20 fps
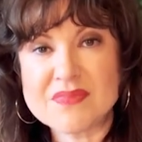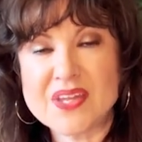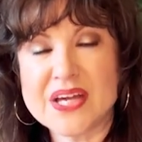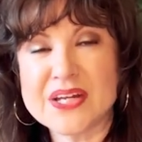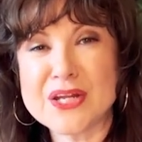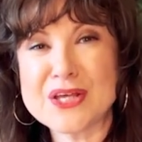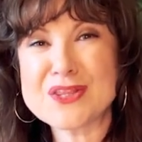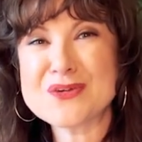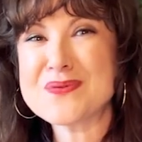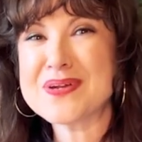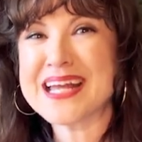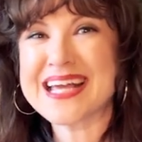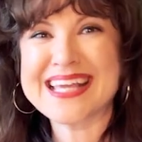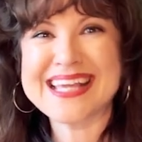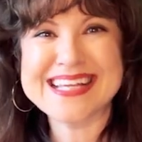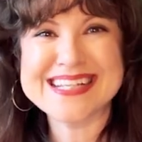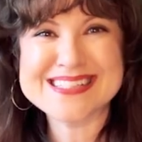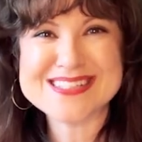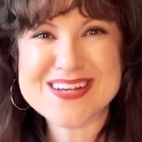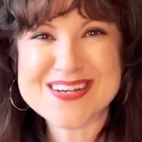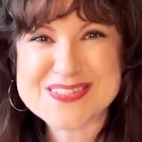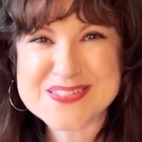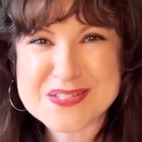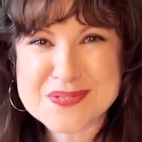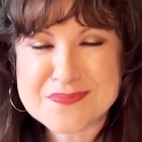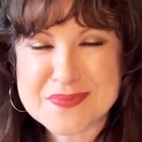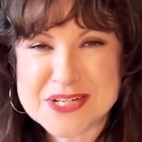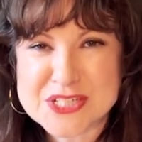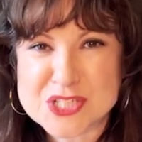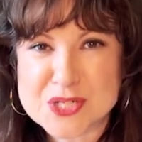Another one I can't talk too
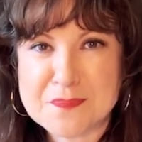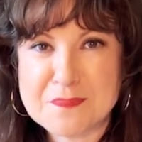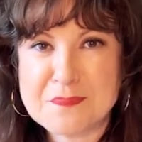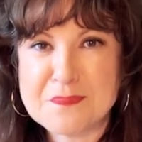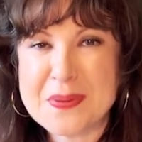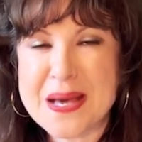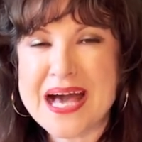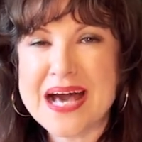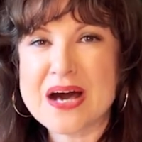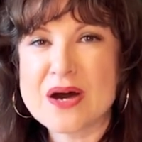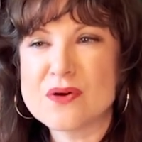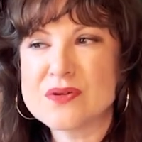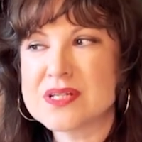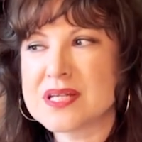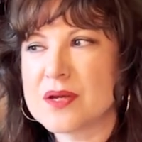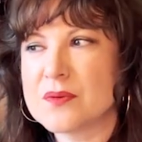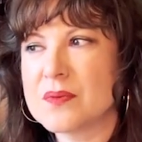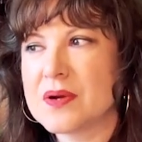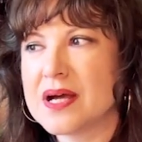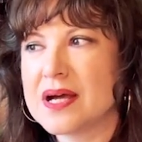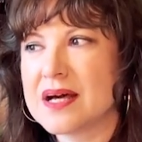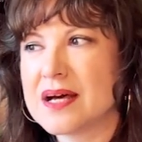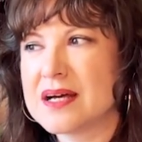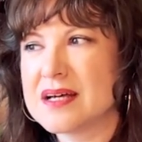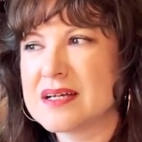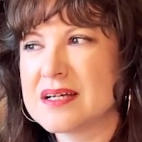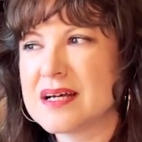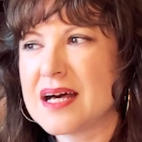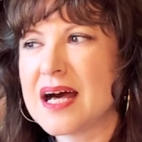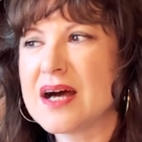much about.
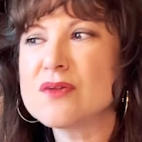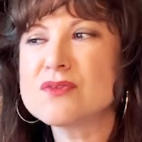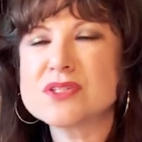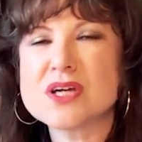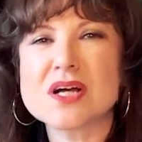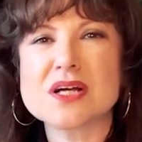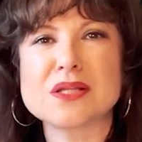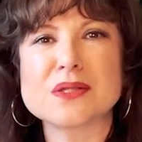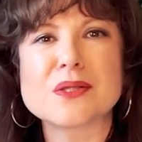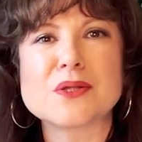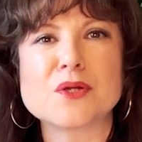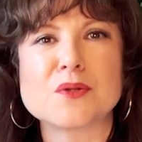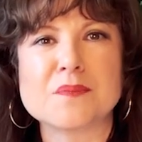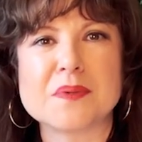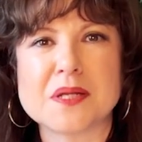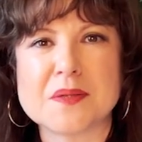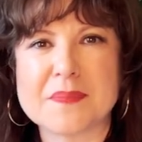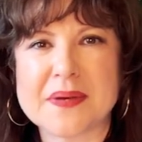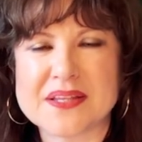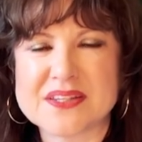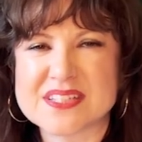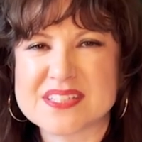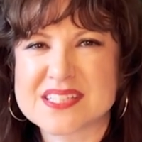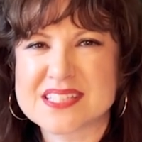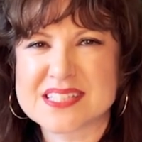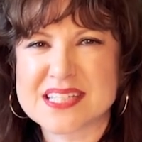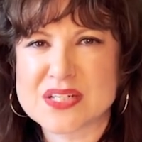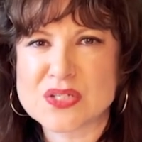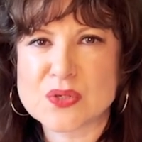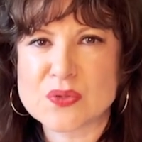I'll talk a little bit about this
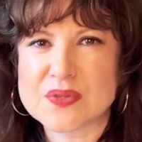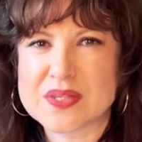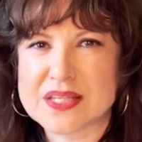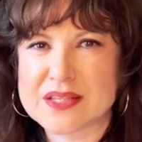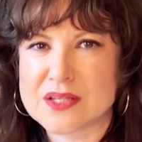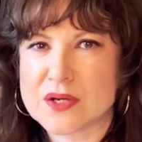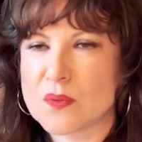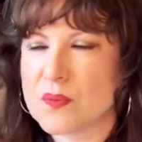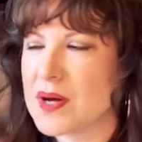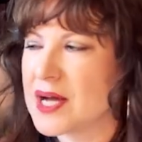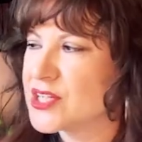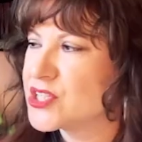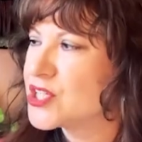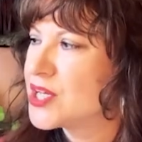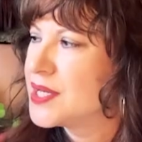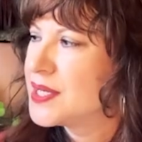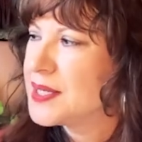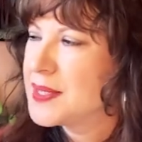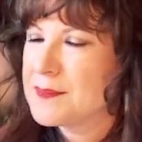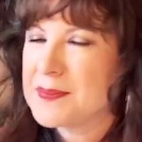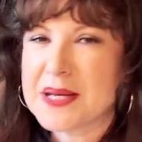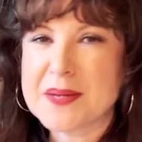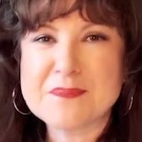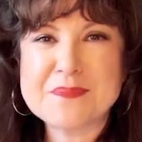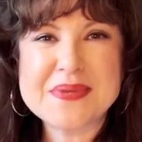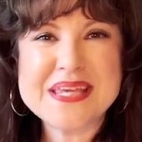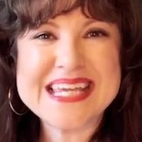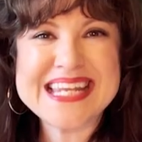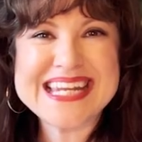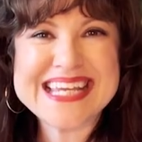because I don't think they'll watch. But I'm
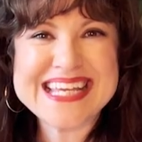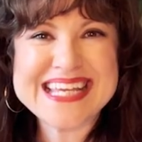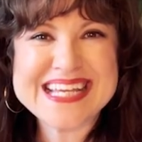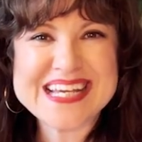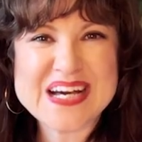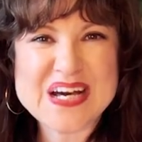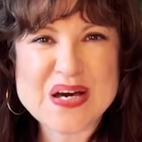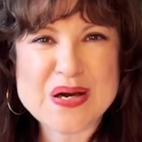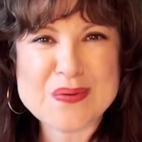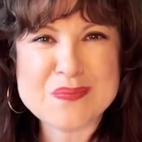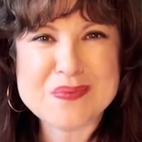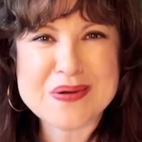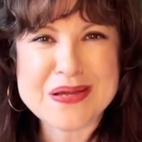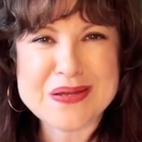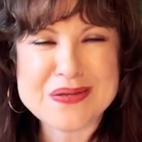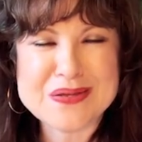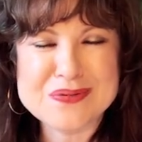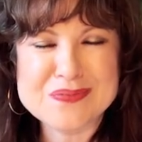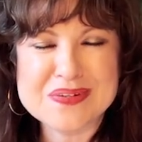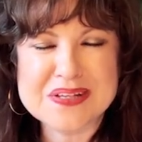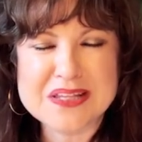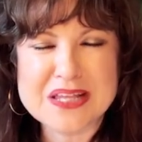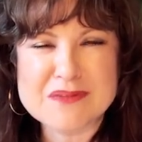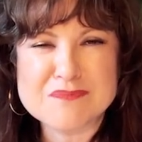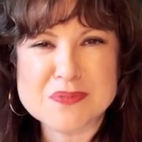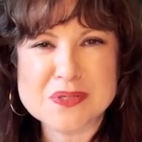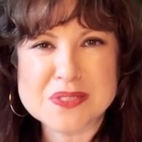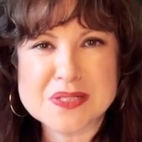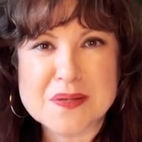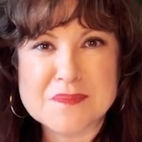meeting my In Real
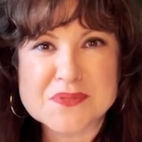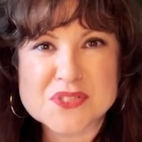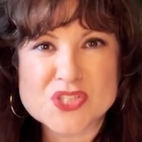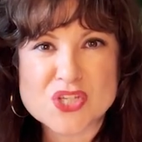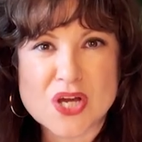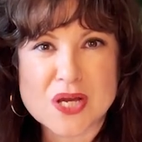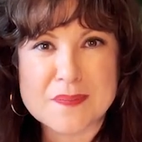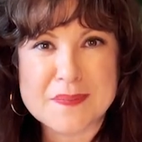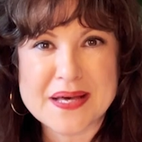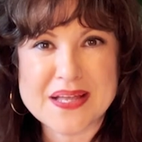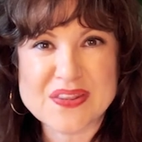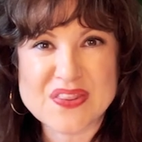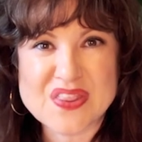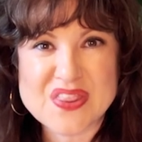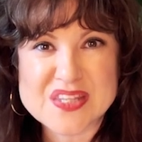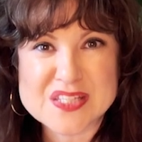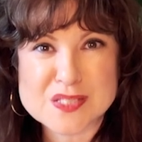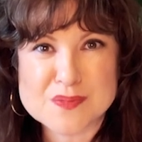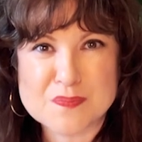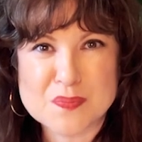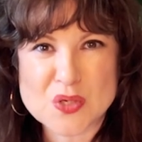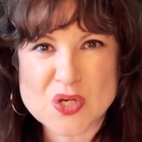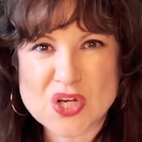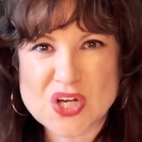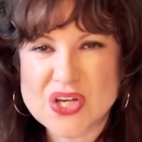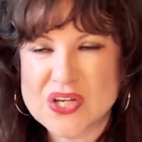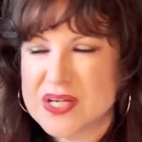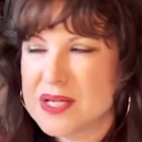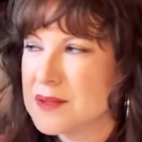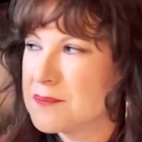Life book club to talk about this
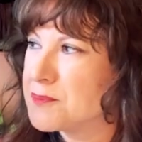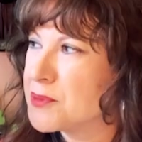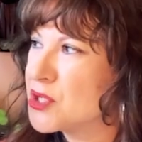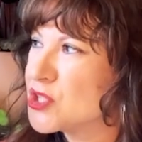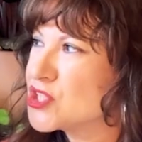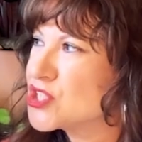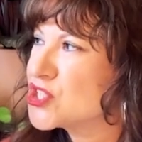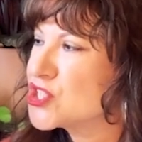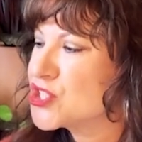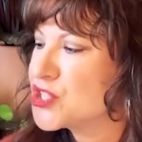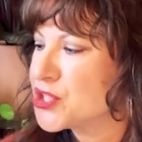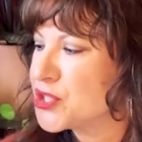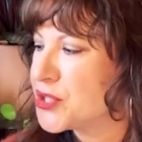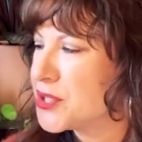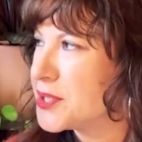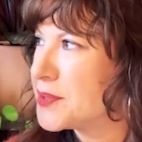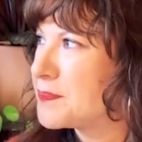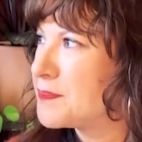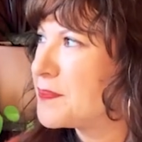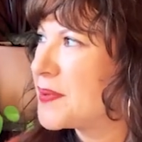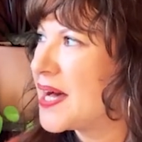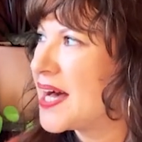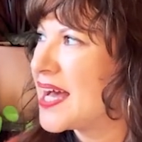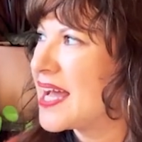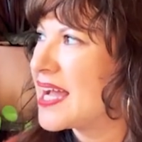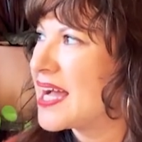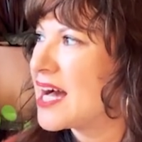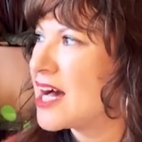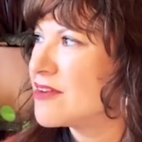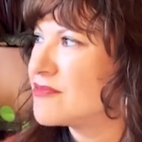book, Burnt Sugar
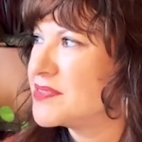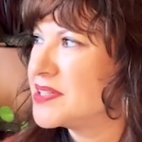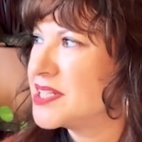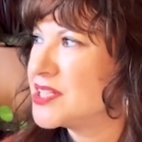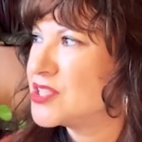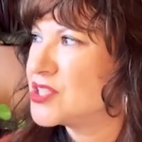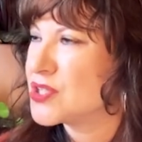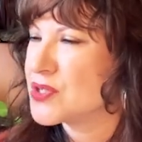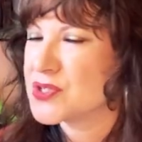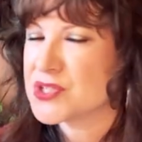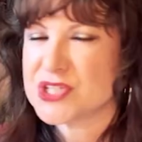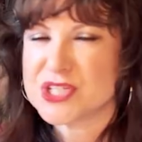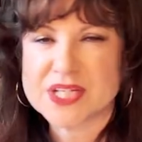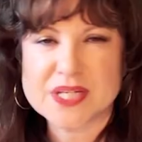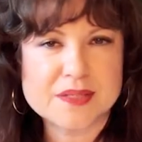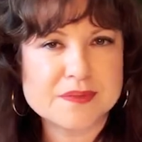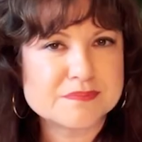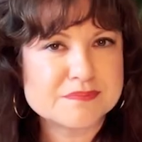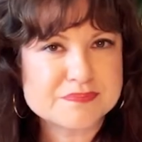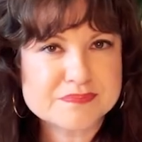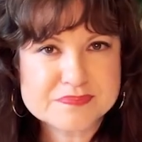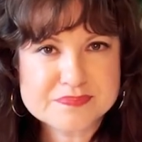by Avni Doshi.